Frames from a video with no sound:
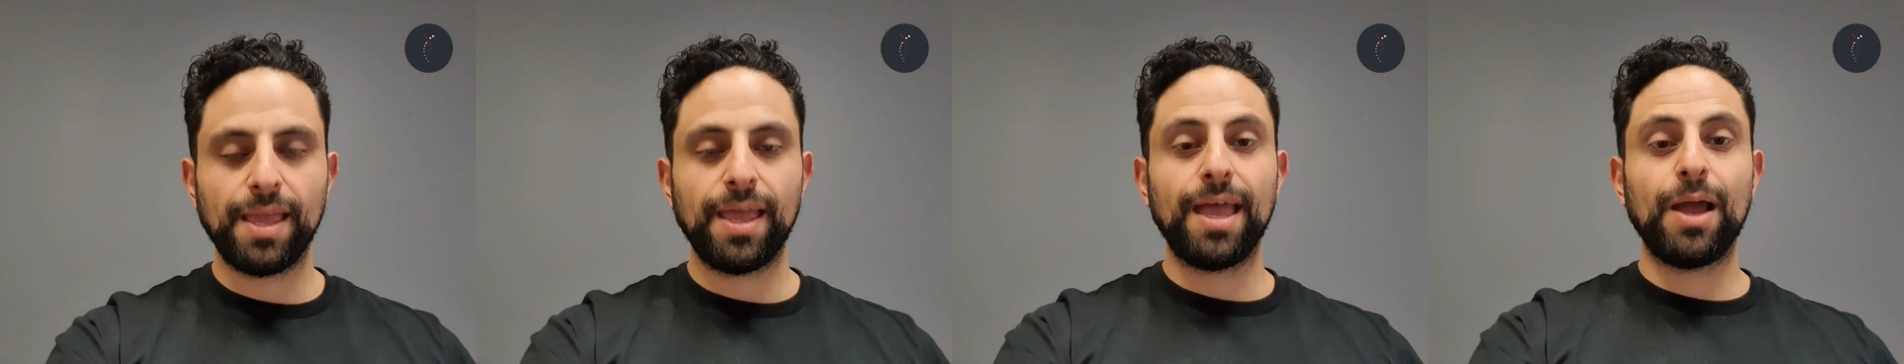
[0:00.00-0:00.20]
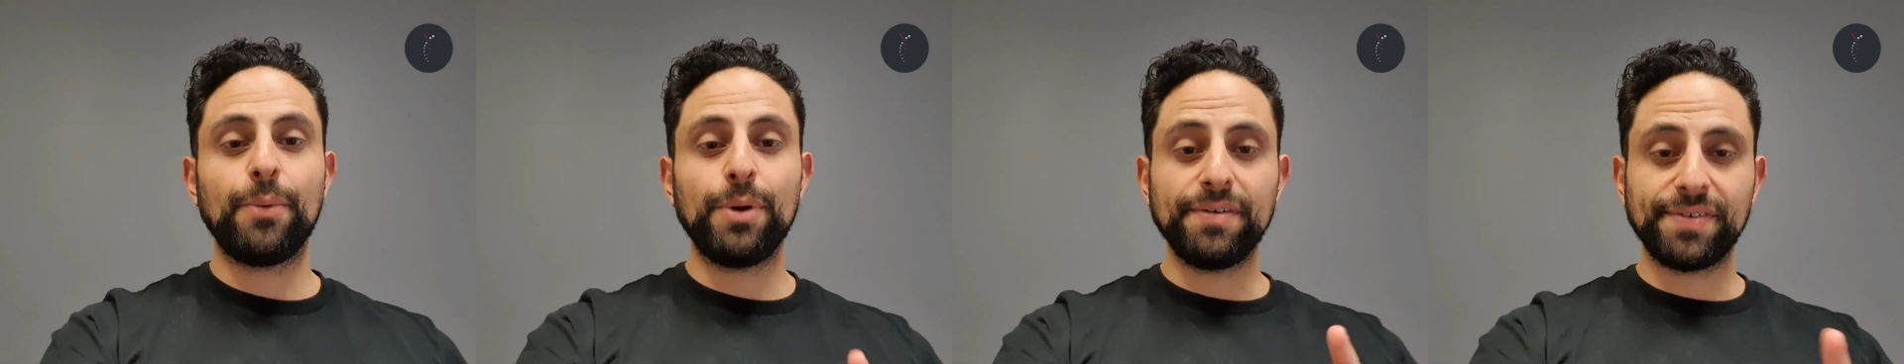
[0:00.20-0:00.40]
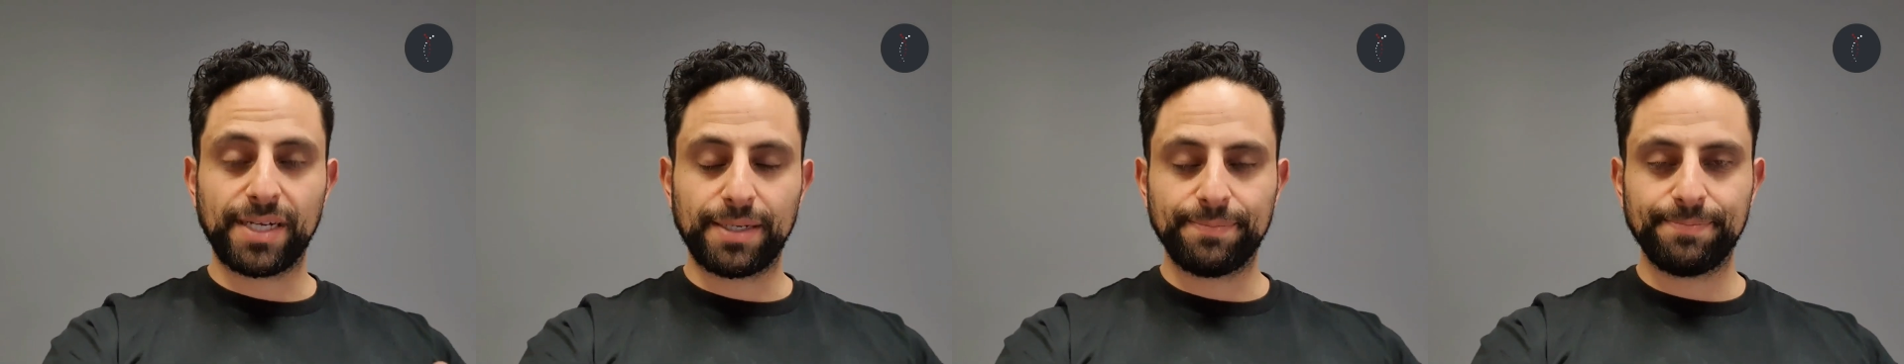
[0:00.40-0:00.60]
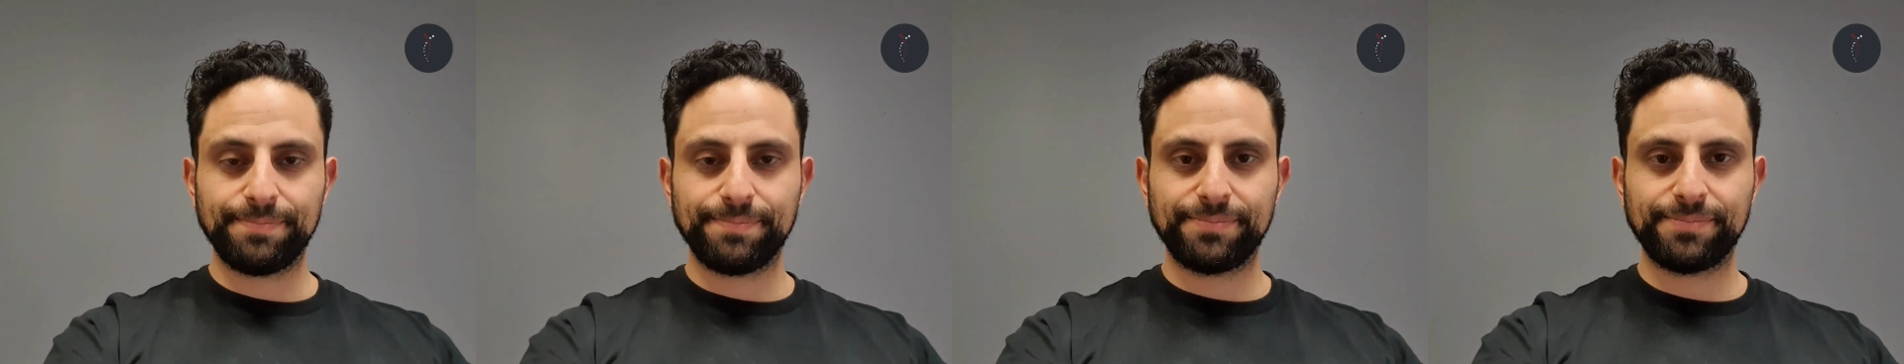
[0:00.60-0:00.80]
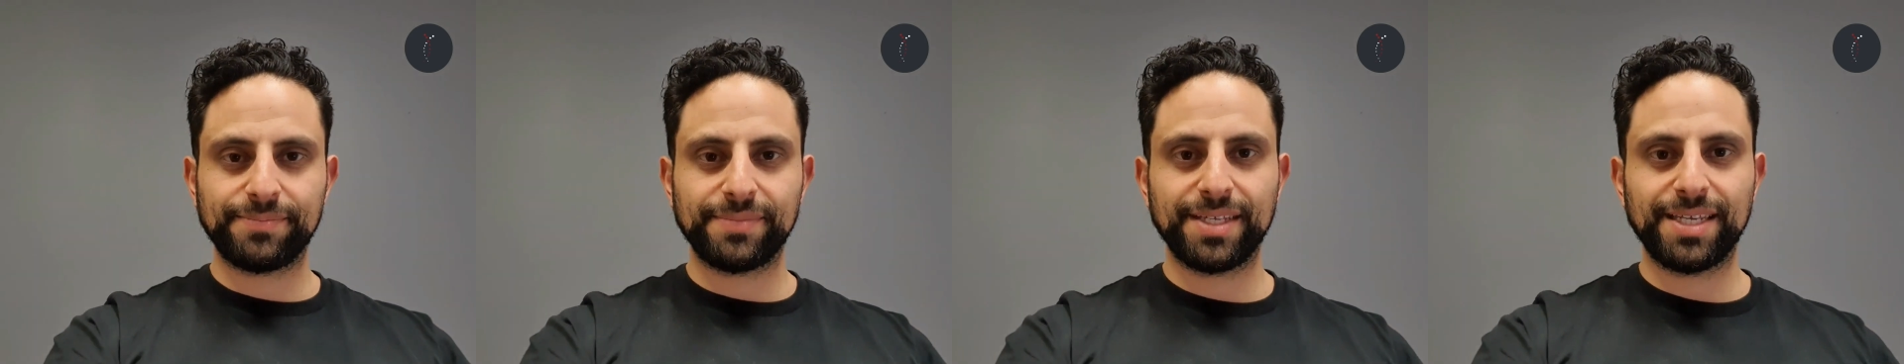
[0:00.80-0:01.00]
However,
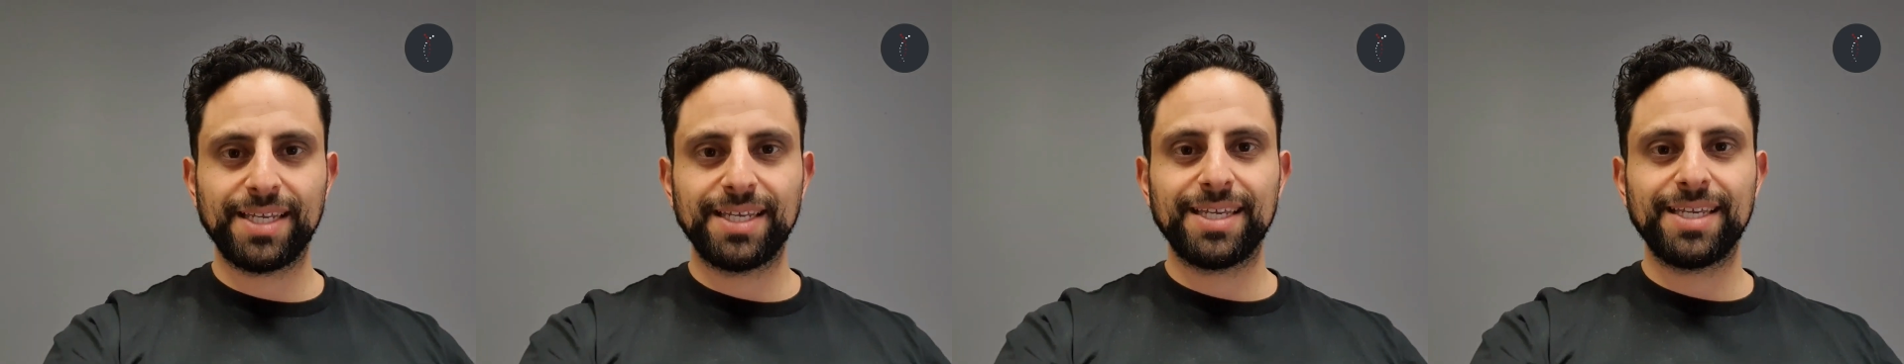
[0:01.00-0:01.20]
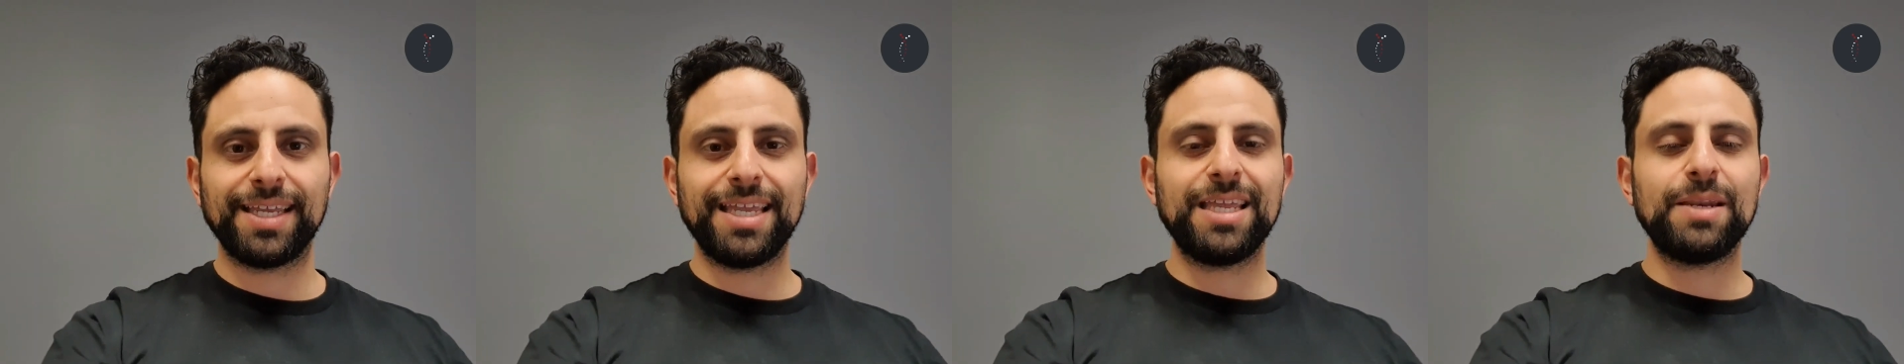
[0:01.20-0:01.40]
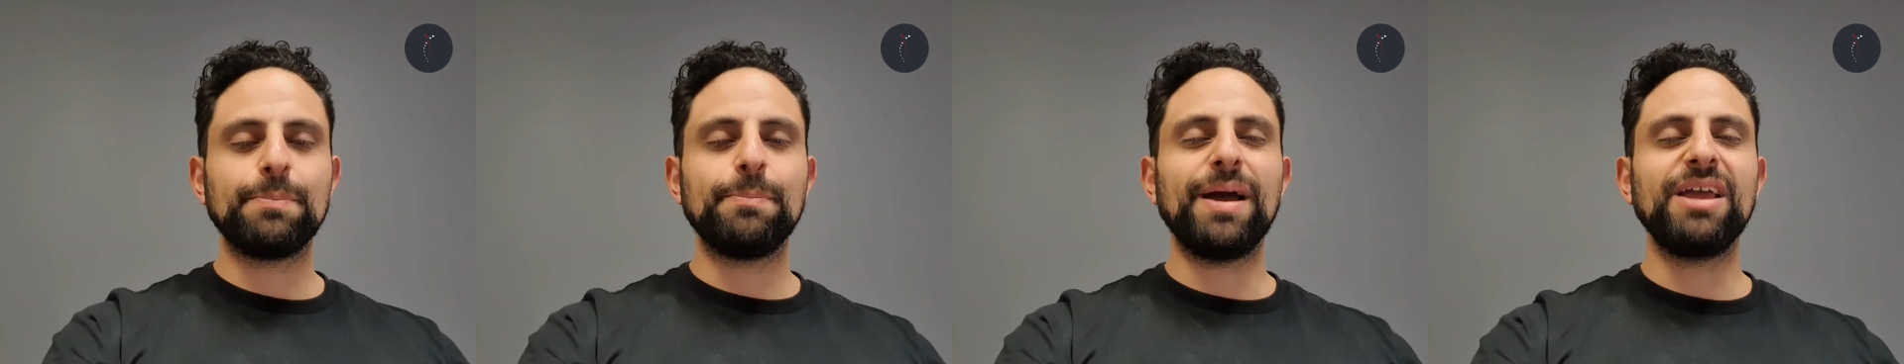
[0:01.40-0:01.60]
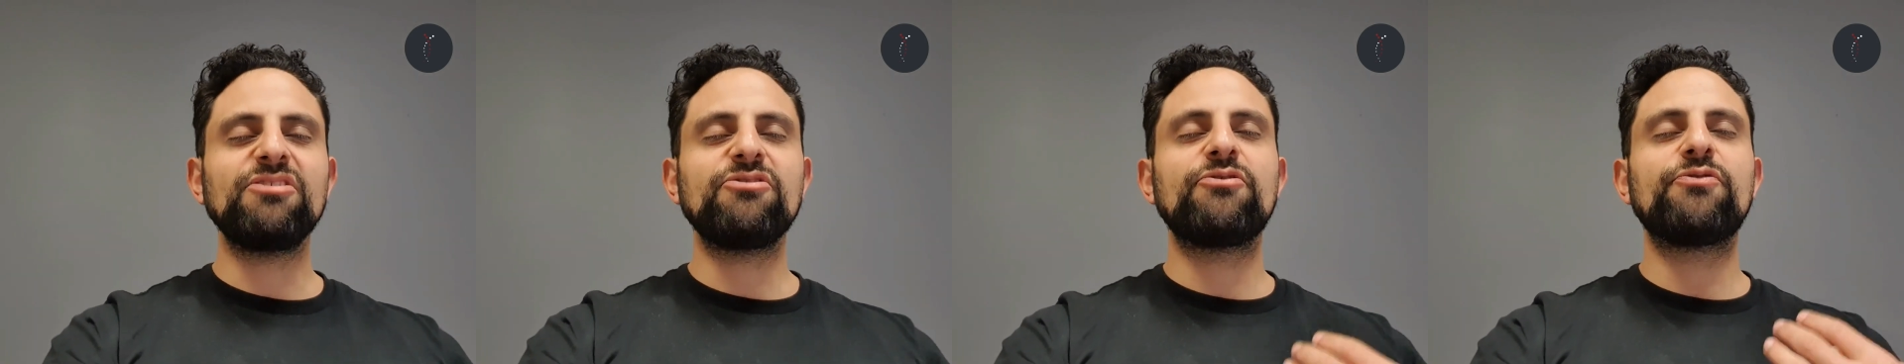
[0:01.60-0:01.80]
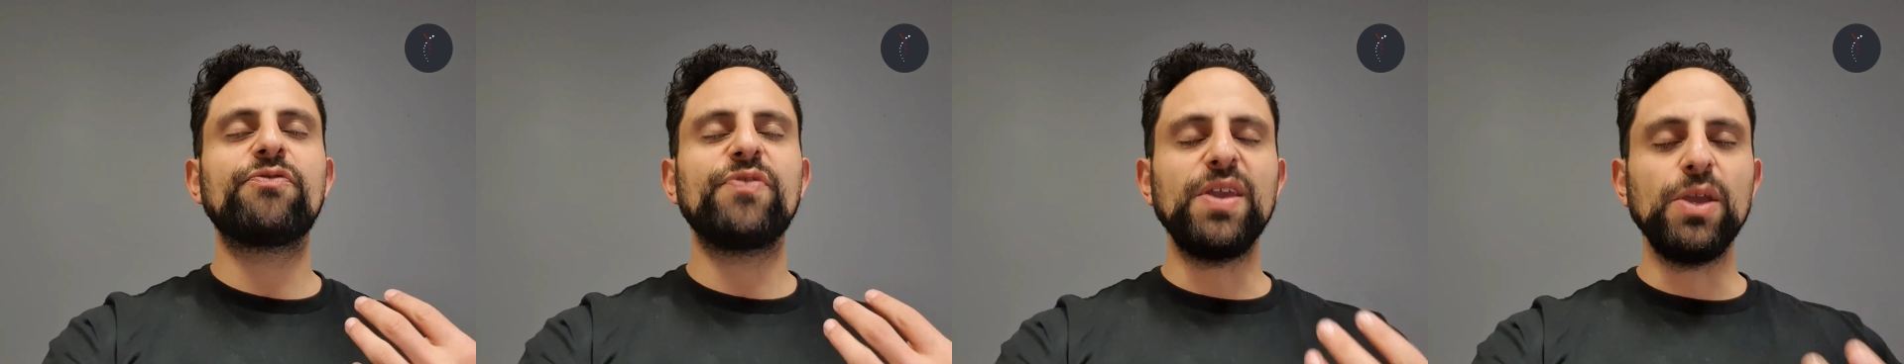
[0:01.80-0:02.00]
it may
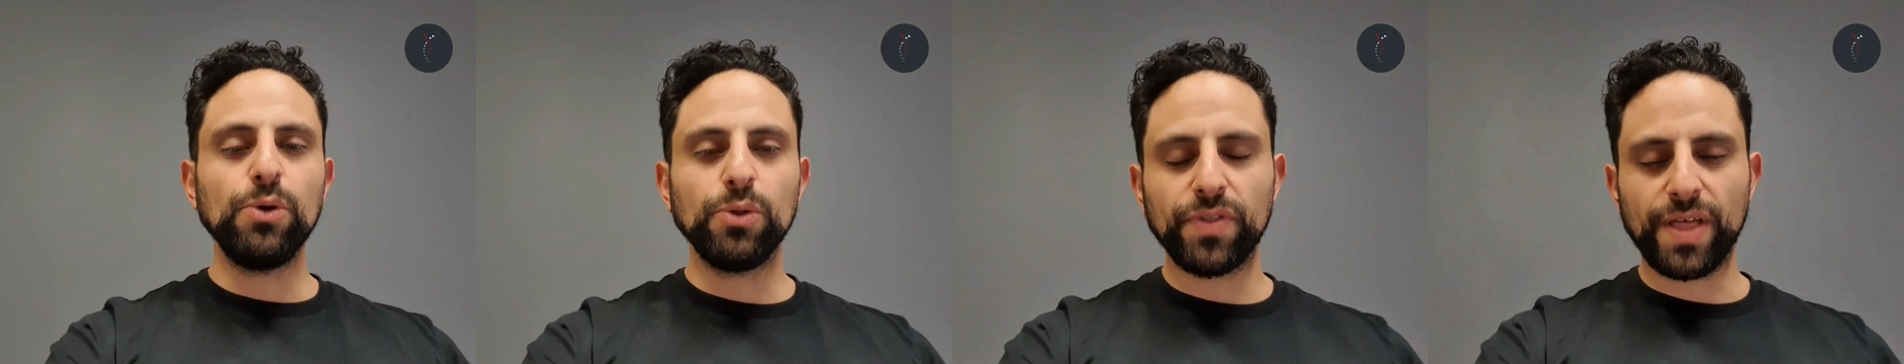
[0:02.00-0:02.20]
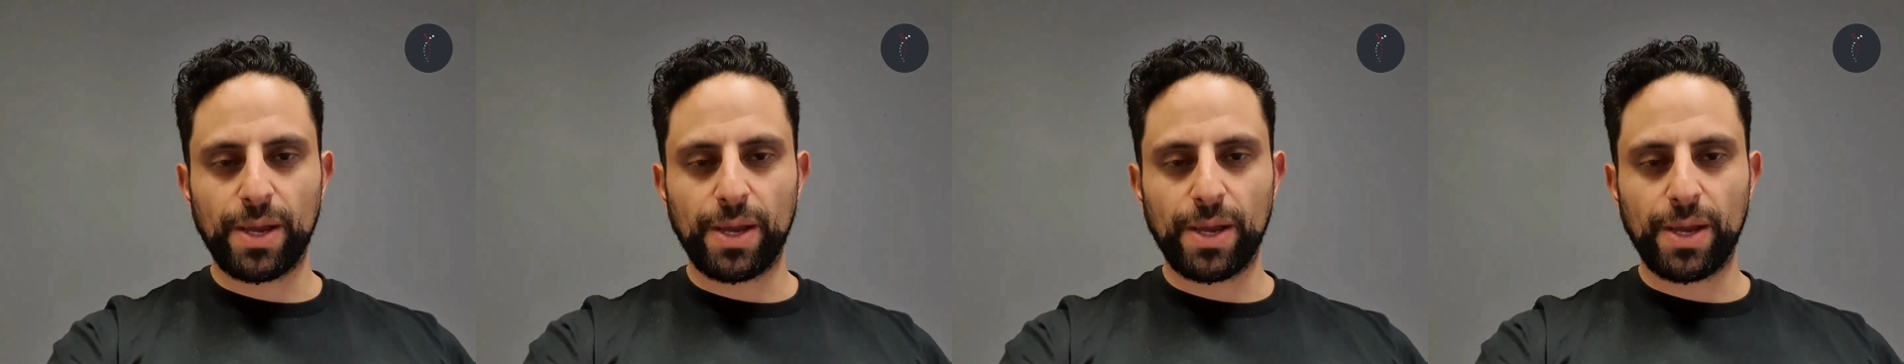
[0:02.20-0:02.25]
feel